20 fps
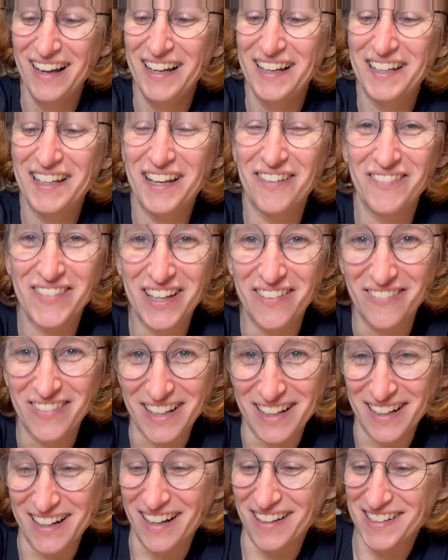Give me a
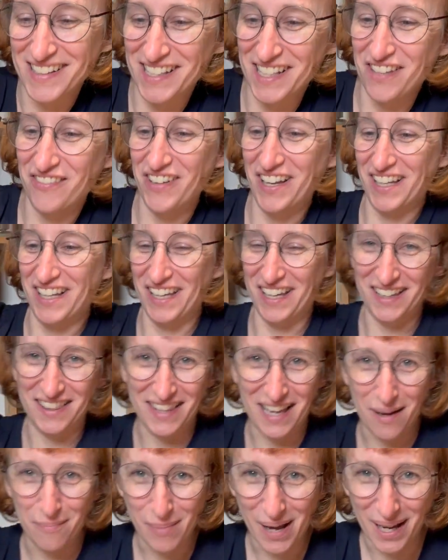minute, I'll see if I can get
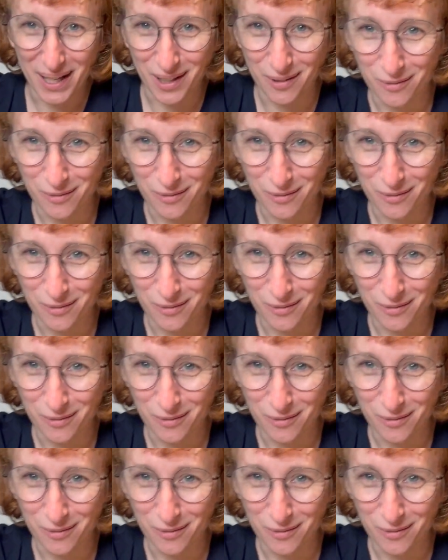that back in